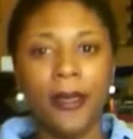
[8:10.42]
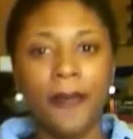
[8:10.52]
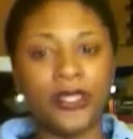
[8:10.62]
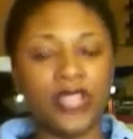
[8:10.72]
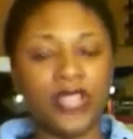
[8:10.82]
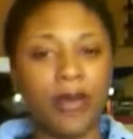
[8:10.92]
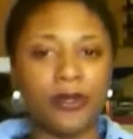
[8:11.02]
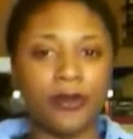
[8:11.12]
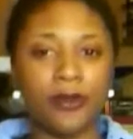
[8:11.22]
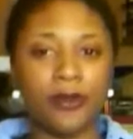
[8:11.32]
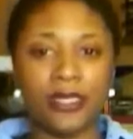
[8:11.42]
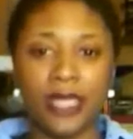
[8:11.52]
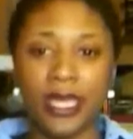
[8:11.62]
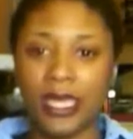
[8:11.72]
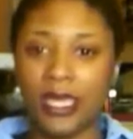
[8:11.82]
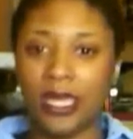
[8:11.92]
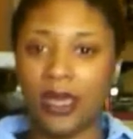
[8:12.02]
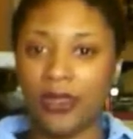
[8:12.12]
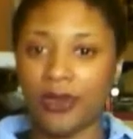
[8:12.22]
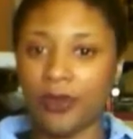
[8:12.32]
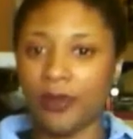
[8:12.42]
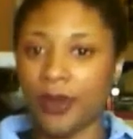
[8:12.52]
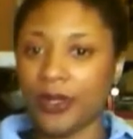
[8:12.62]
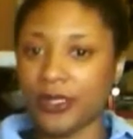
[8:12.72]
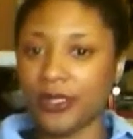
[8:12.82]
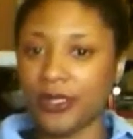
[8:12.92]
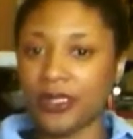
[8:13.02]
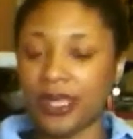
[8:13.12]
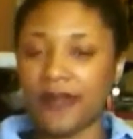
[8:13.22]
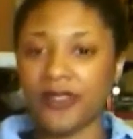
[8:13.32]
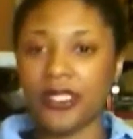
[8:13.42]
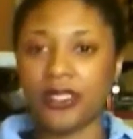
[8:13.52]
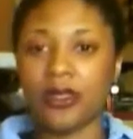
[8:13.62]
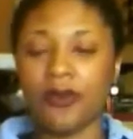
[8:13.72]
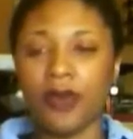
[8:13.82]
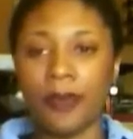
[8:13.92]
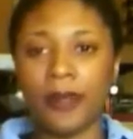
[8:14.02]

big chop was like any other person's that I've seen so far,